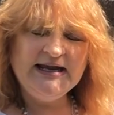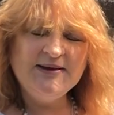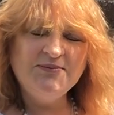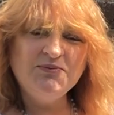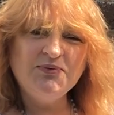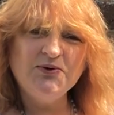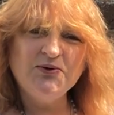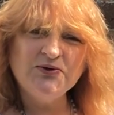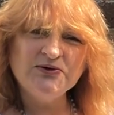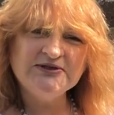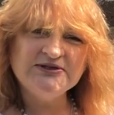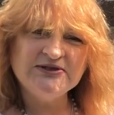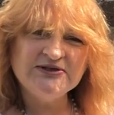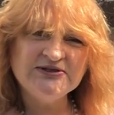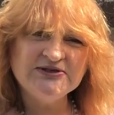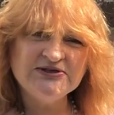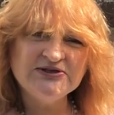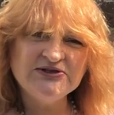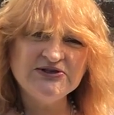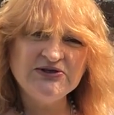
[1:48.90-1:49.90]

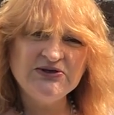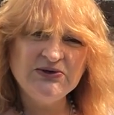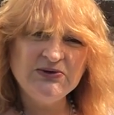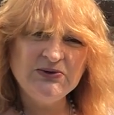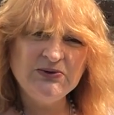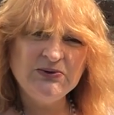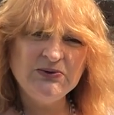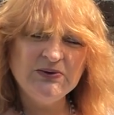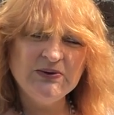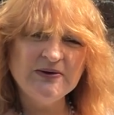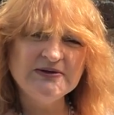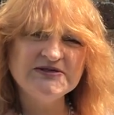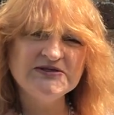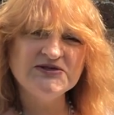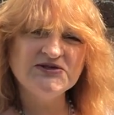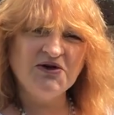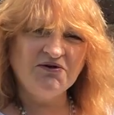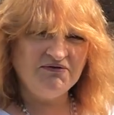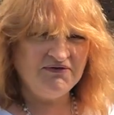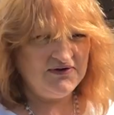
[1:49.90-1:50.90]
important to
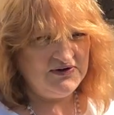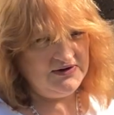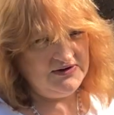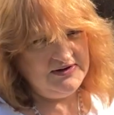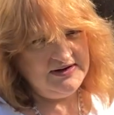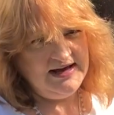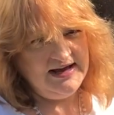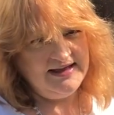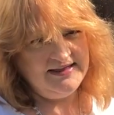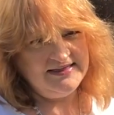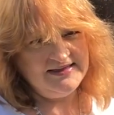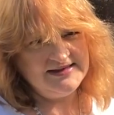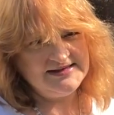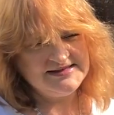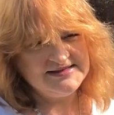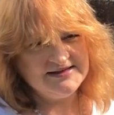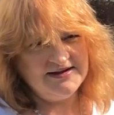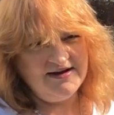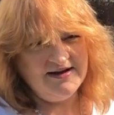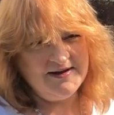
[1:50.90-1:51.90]
soften at this
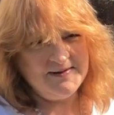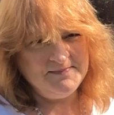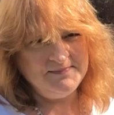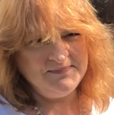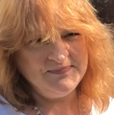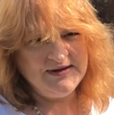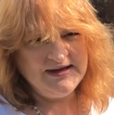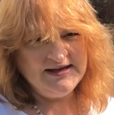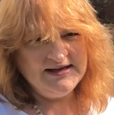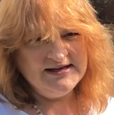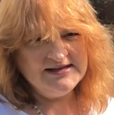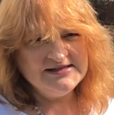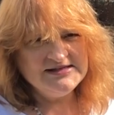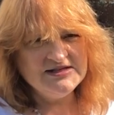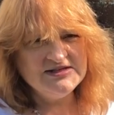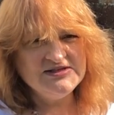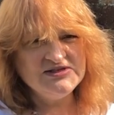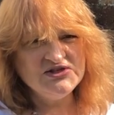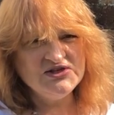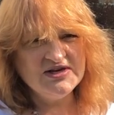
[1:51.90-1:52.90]
time, to
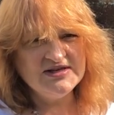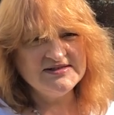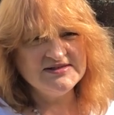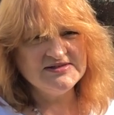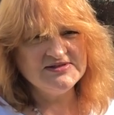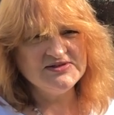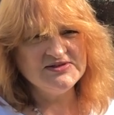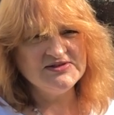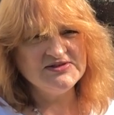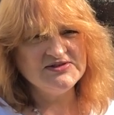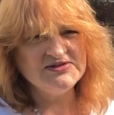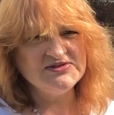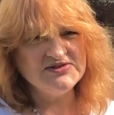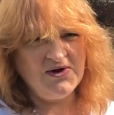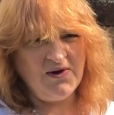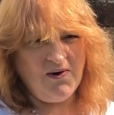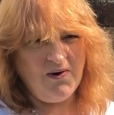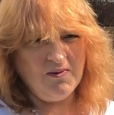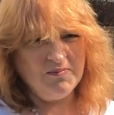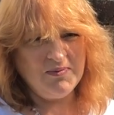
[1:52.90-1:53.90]
just
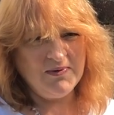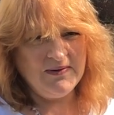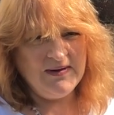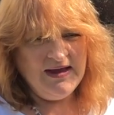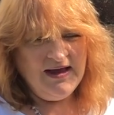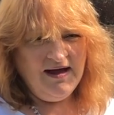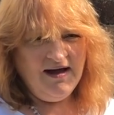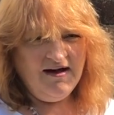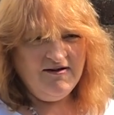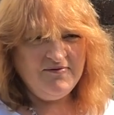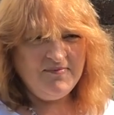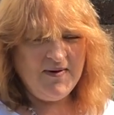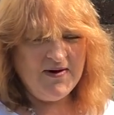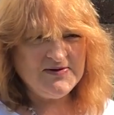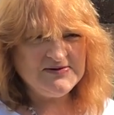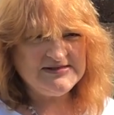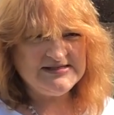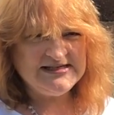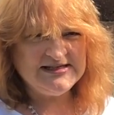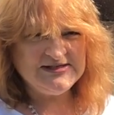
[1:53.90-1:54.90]
stop. I've
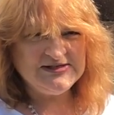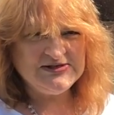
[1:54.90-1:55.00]
posted